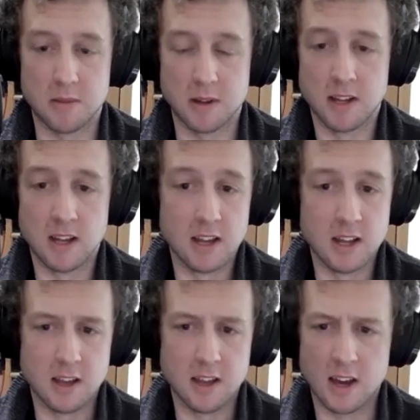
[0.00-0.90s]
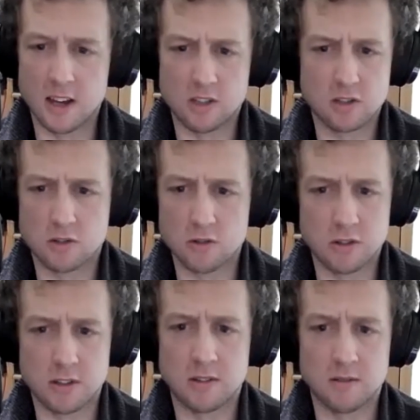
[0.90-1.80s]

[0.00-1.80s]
But yeah, it's just grown.